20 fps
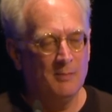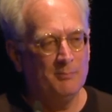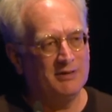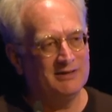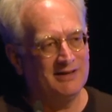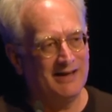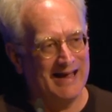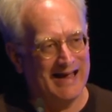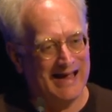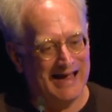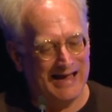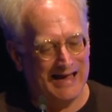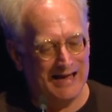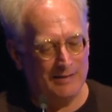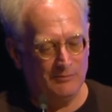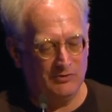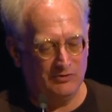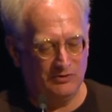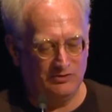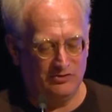But I
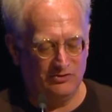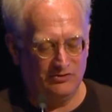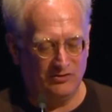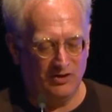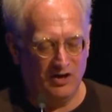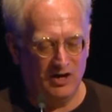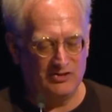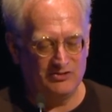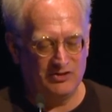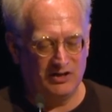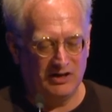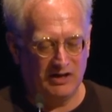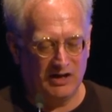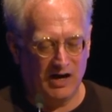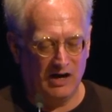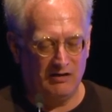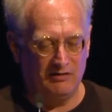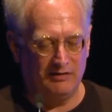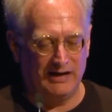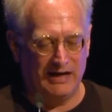am criticizing
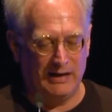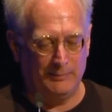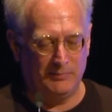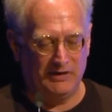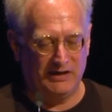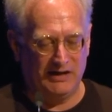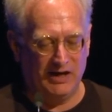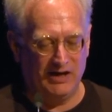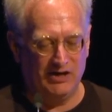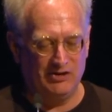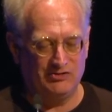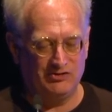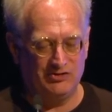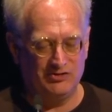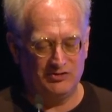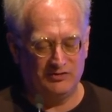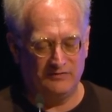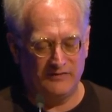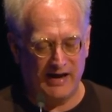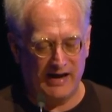current
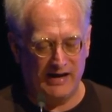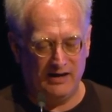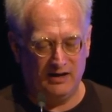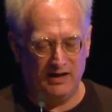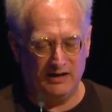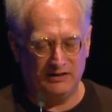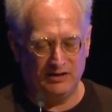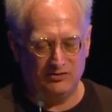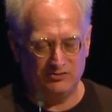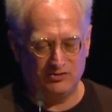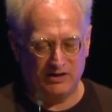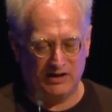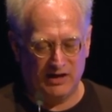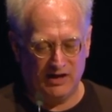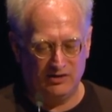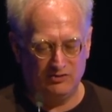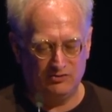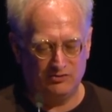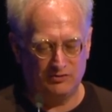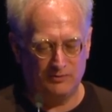applications of AI in
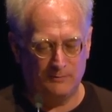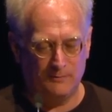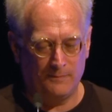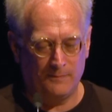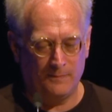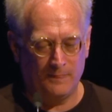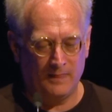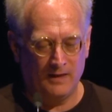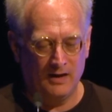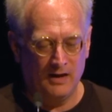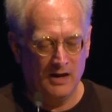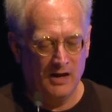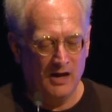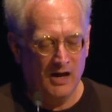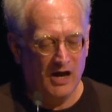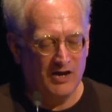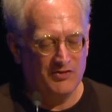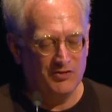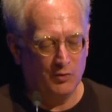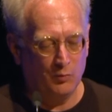education
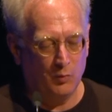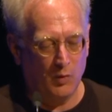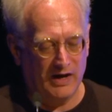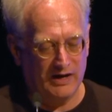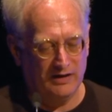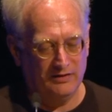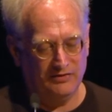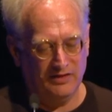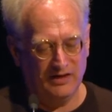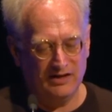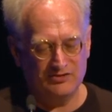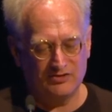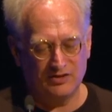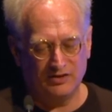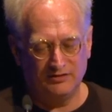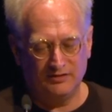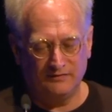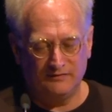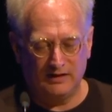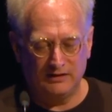and the way things
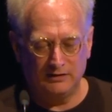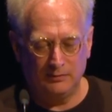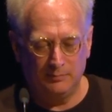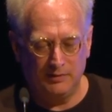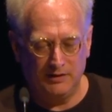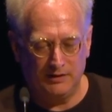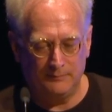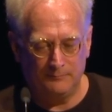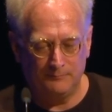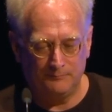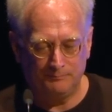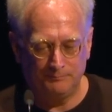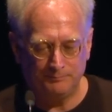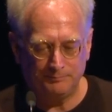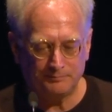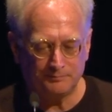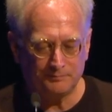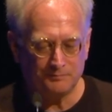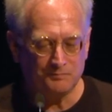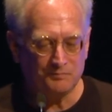are developing.
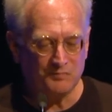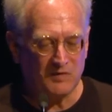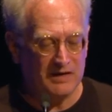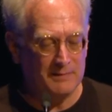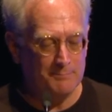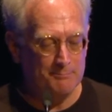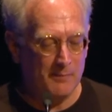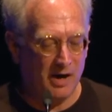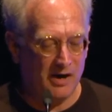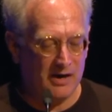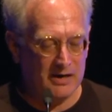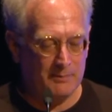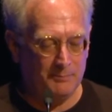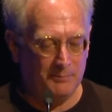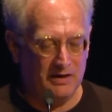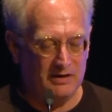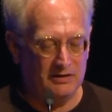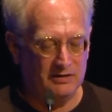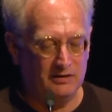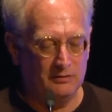In my
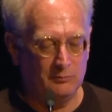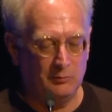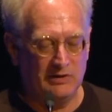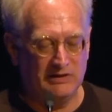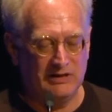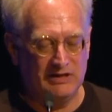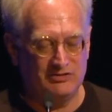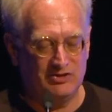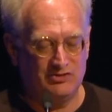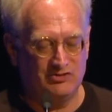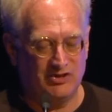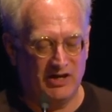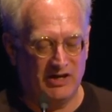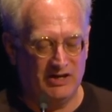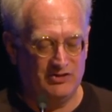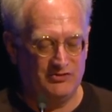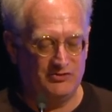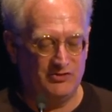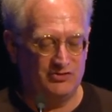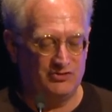opinion, we need to
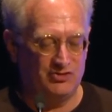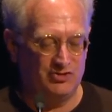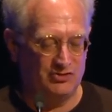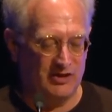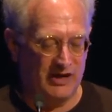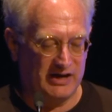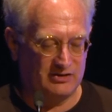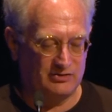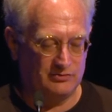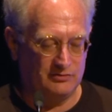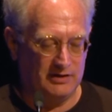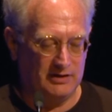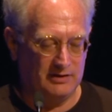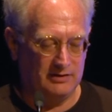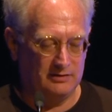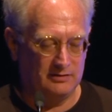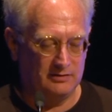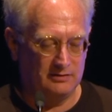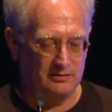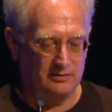change the trajectory.
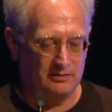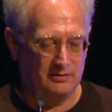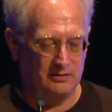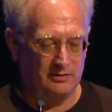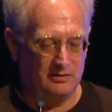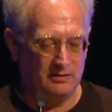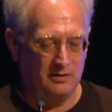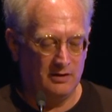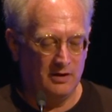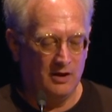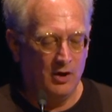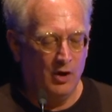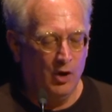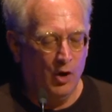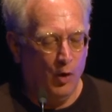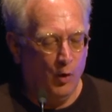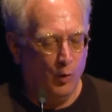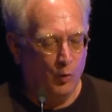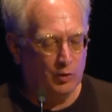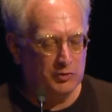
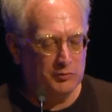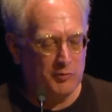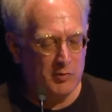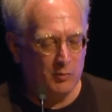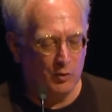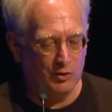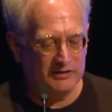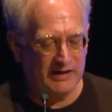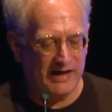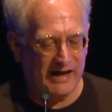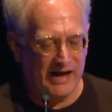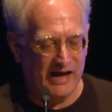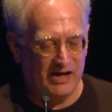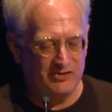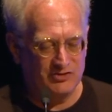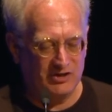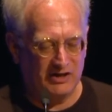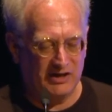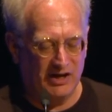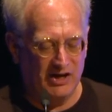What do we want our
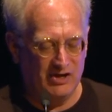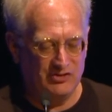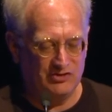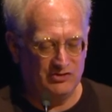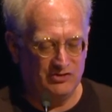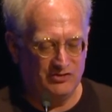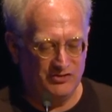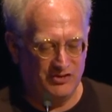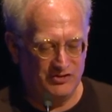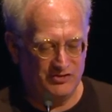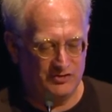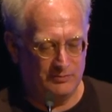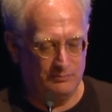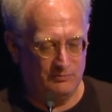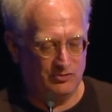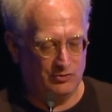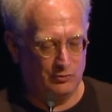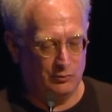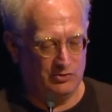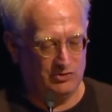education
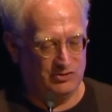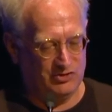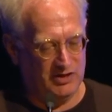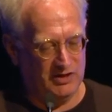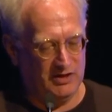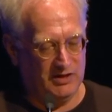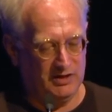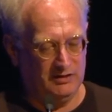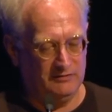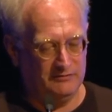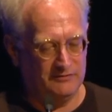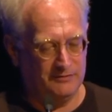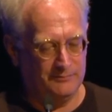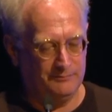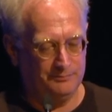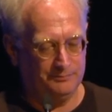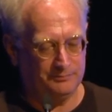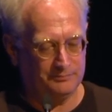systems to achieve?